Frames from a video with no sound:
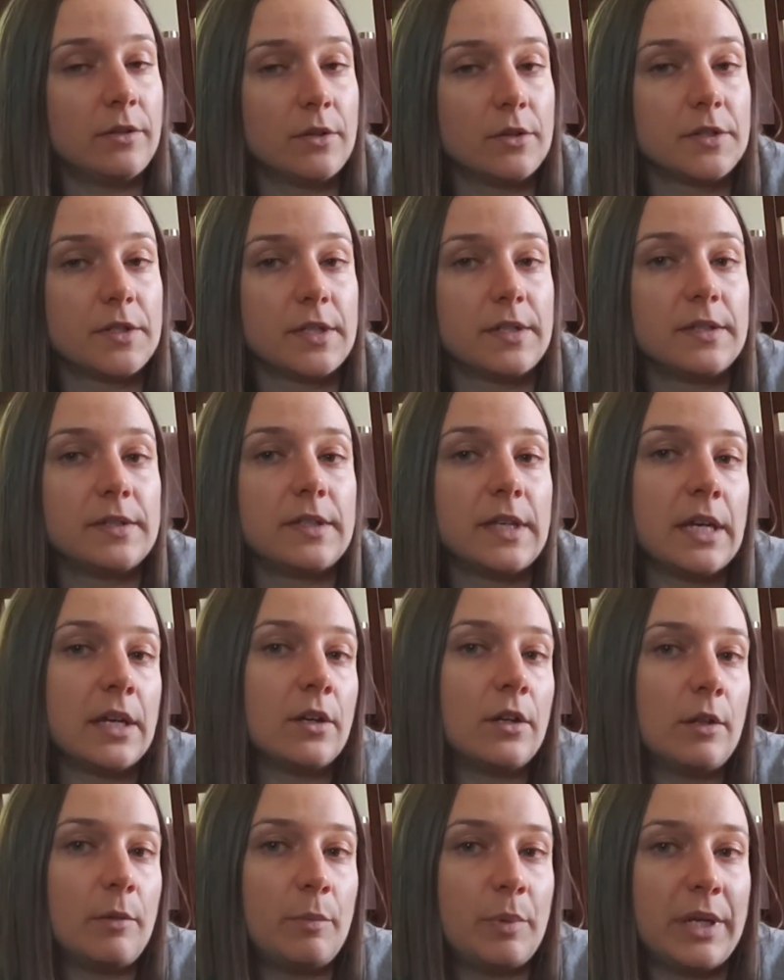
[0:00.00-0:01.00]
There's a
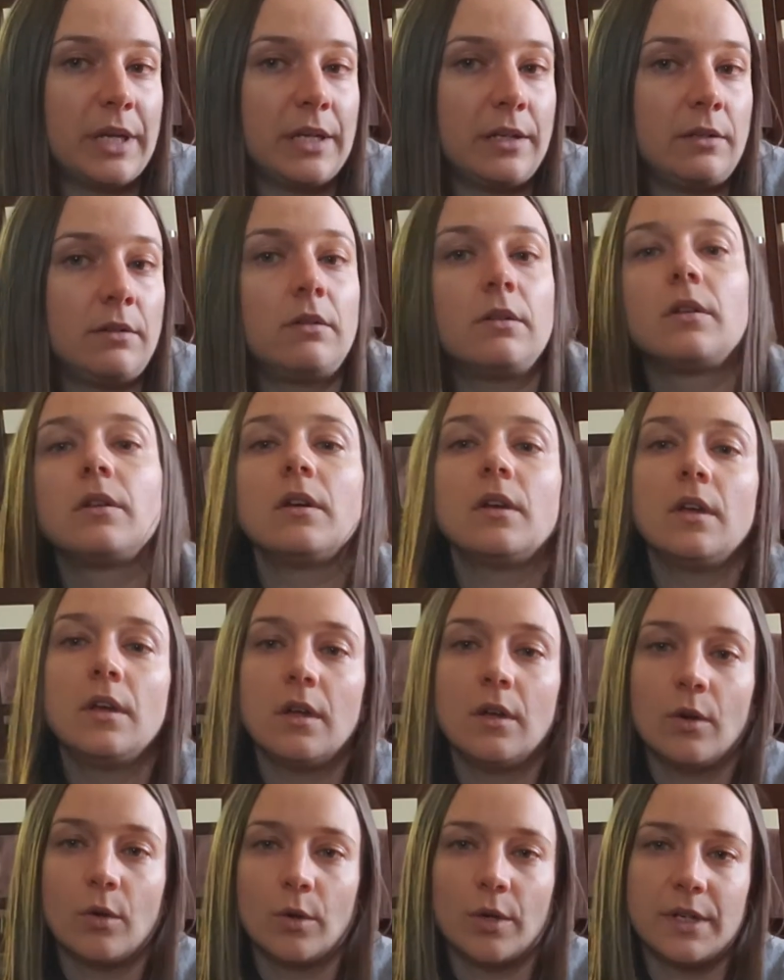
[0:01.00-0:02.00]
single bin
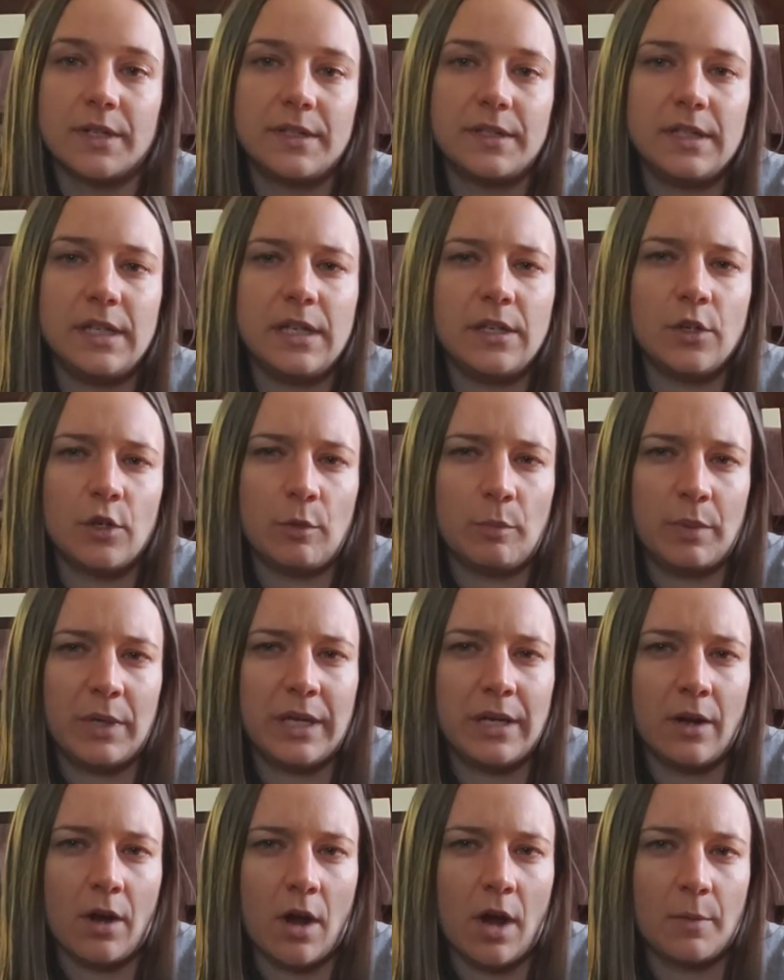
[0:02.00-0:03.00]
or a senior
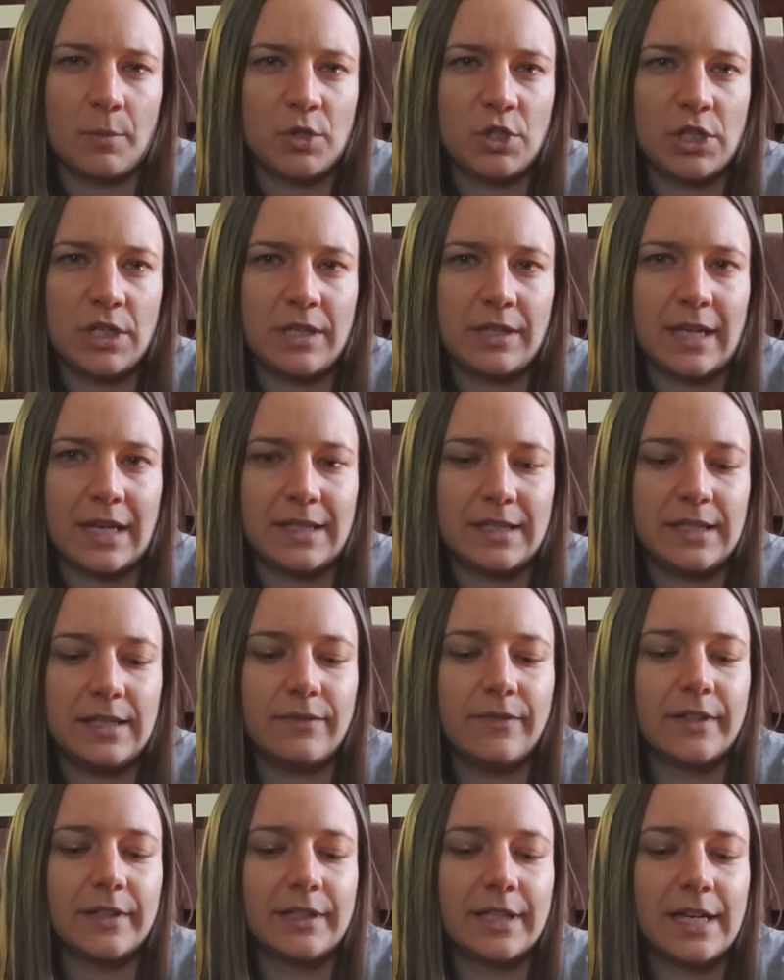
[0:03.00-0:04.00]
bin option that's
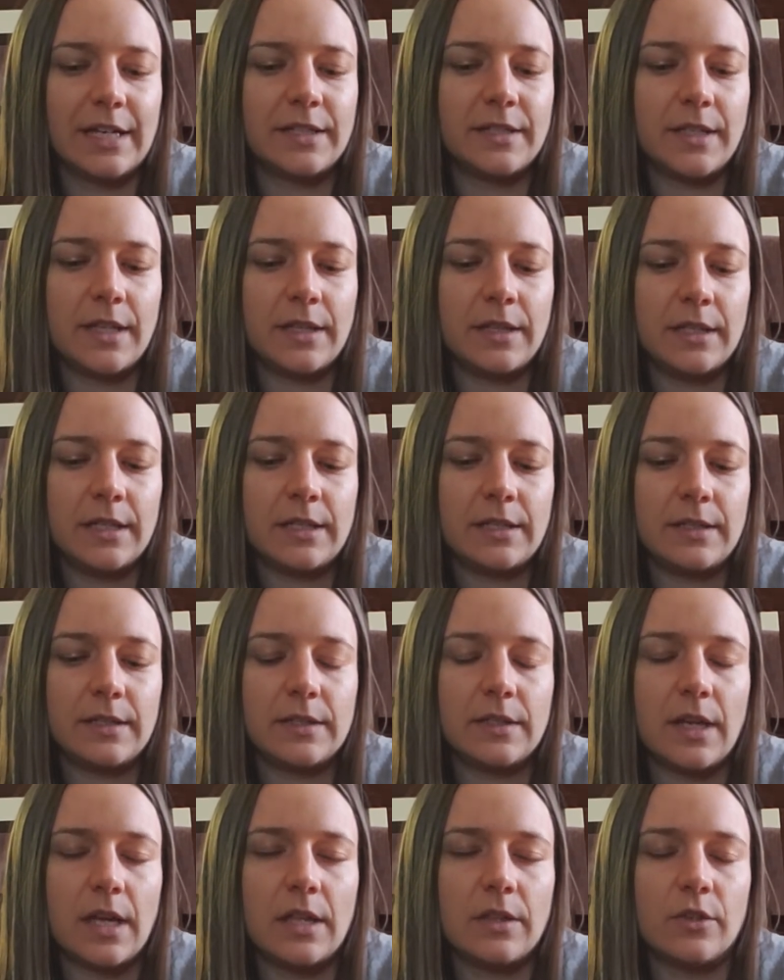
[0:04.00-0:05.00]
even less than
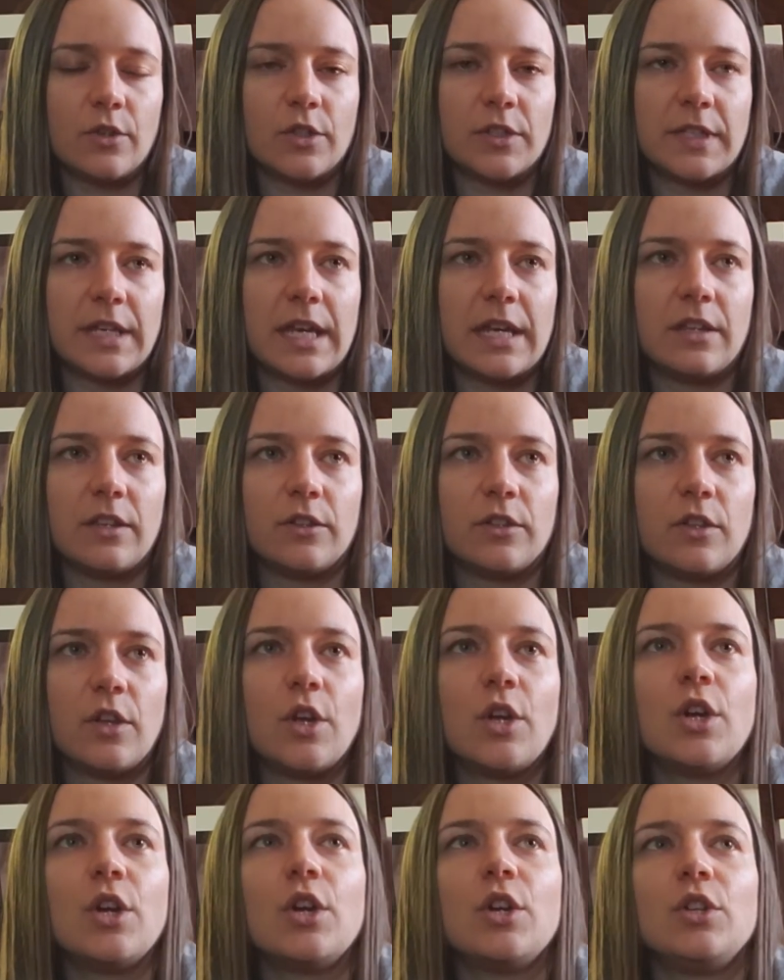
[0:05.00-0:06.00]
this, and there's a
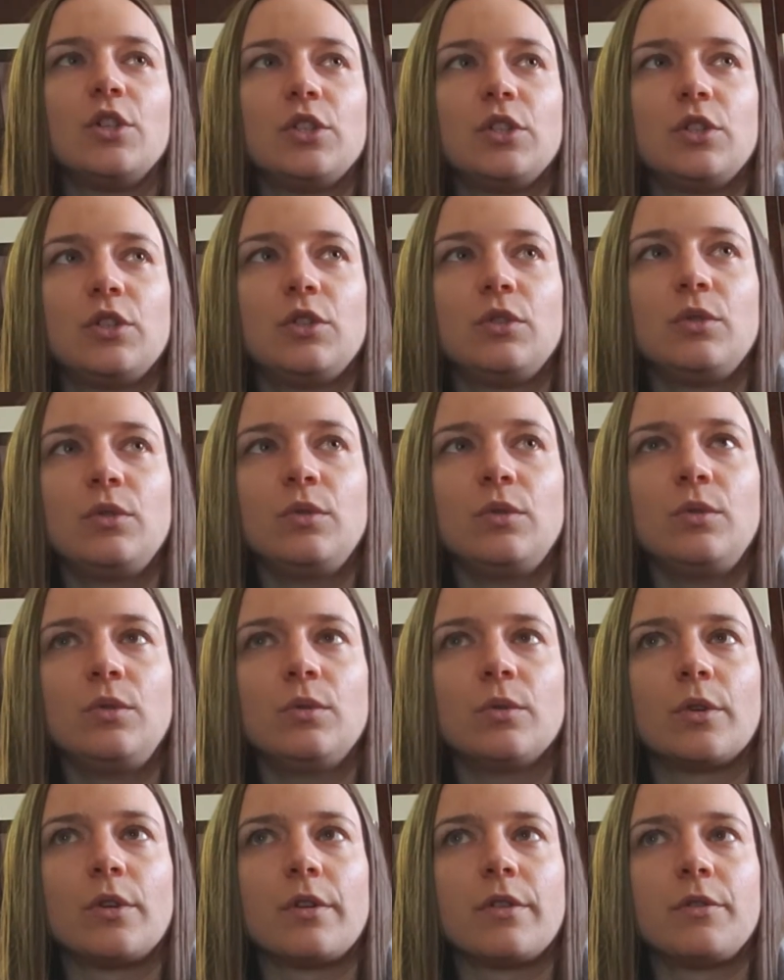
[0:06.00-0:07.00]
2
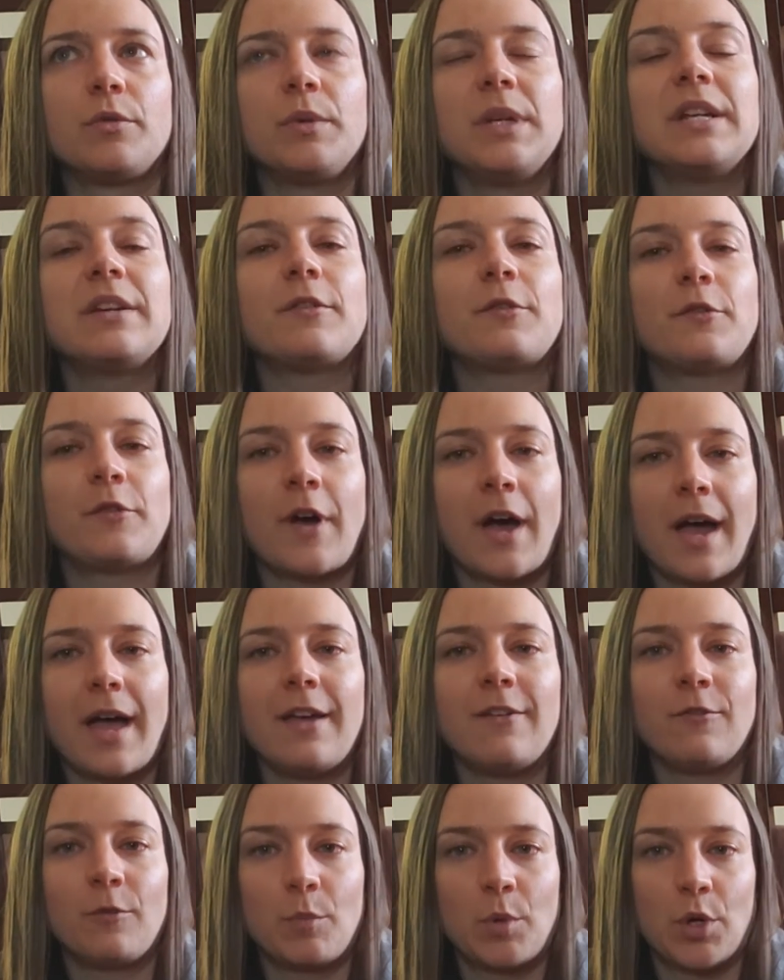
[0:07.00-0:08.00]
or 3 to
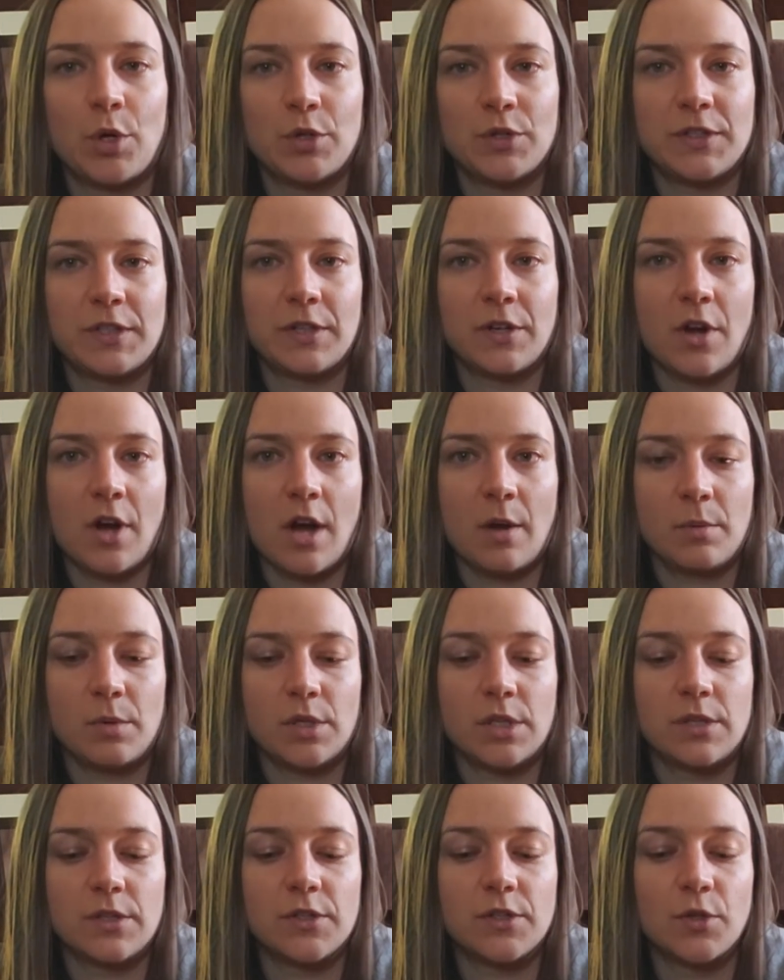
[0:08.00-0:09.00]
5 person
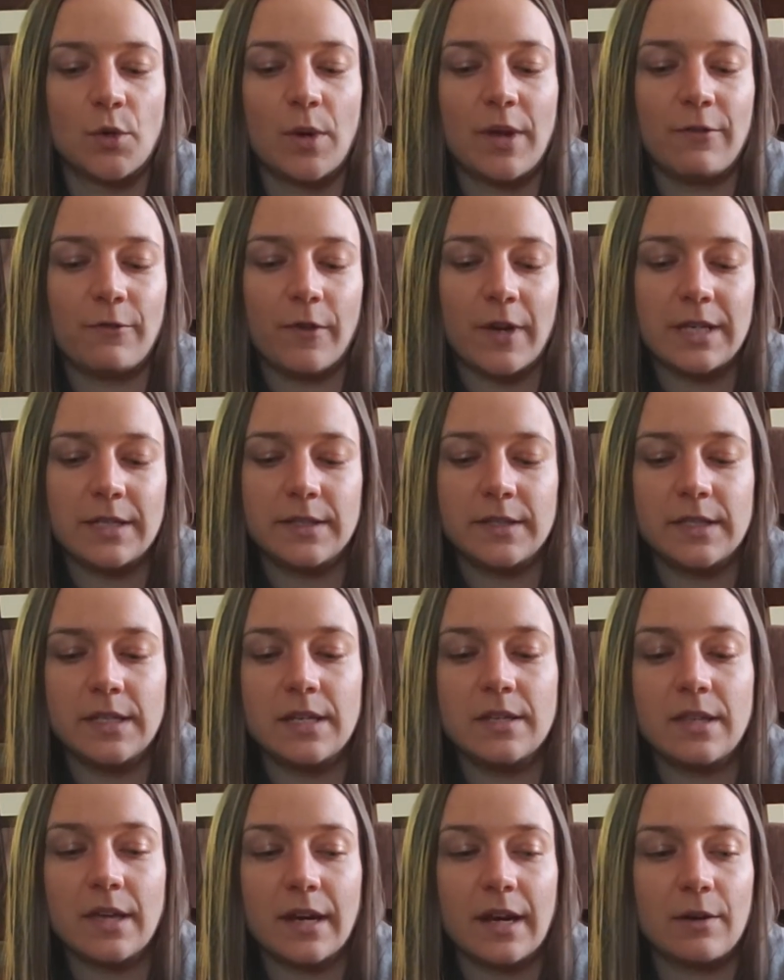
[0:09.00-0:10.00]
option. So if I
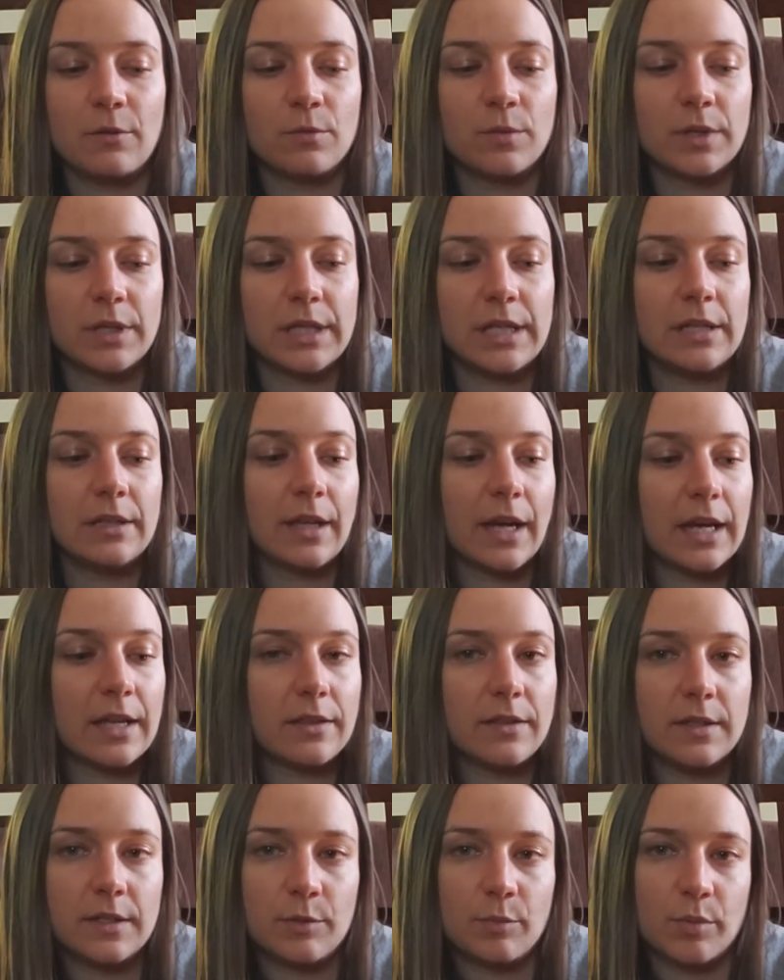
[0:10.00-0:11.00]
see that I really
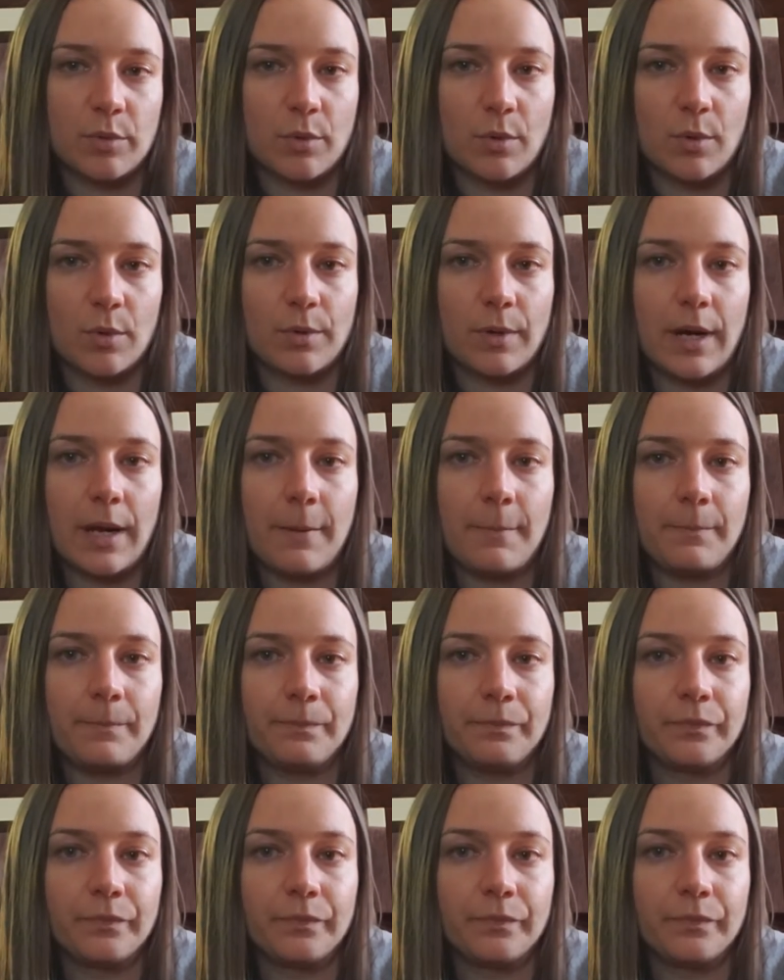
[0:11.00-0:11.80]
like this program